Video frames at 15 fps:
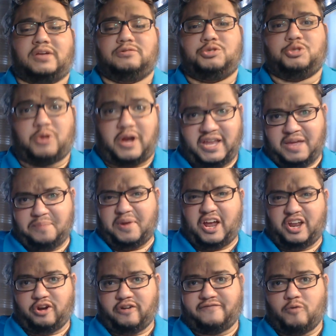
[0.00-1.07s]
Try to keep it
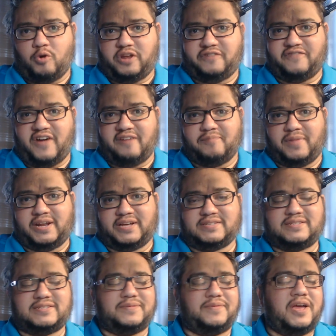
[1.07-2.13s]
under 45 minutes.